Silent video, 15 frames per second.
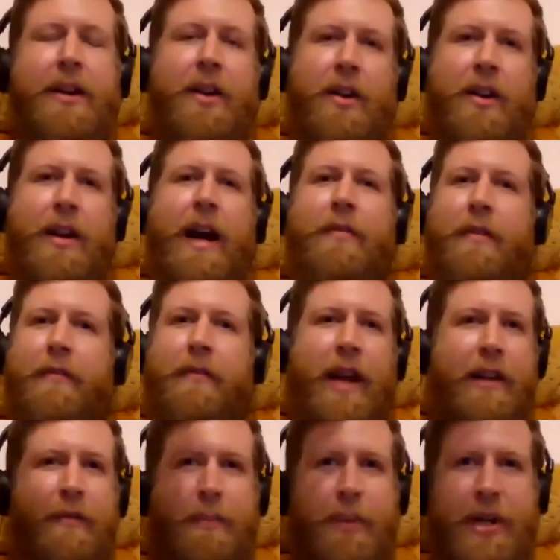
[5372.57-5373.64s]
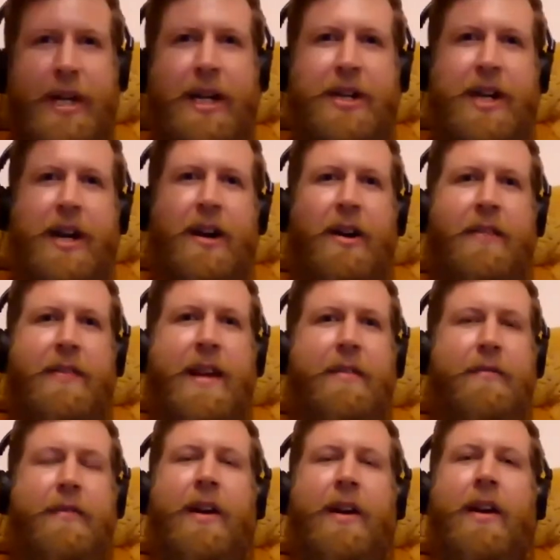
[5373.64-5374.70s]
you know you have the flood of prediction error and
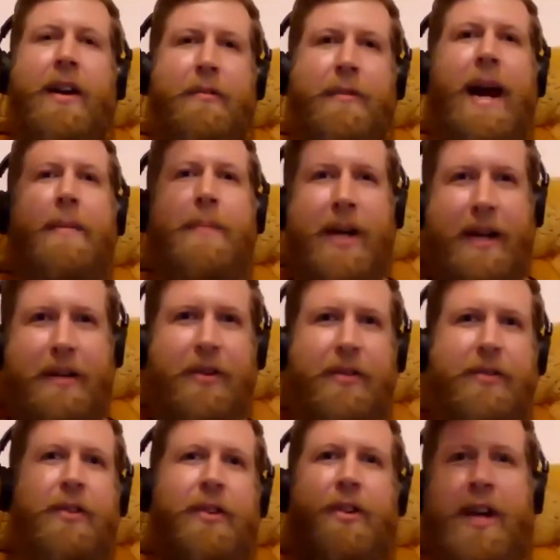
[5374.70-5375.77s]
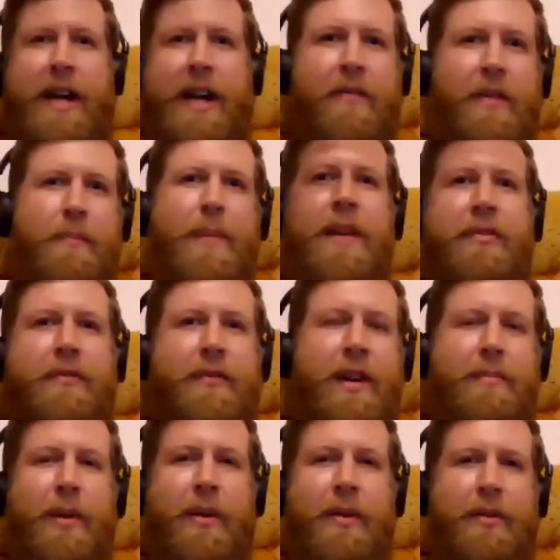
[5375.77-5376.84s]
then very rapidly recruit kind of the best
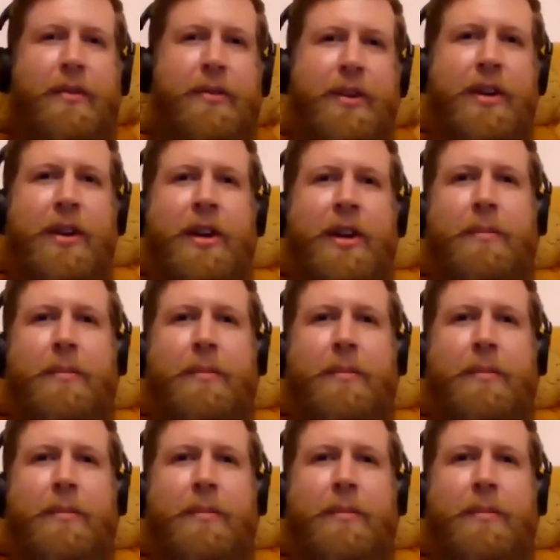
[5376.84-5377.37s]
fit models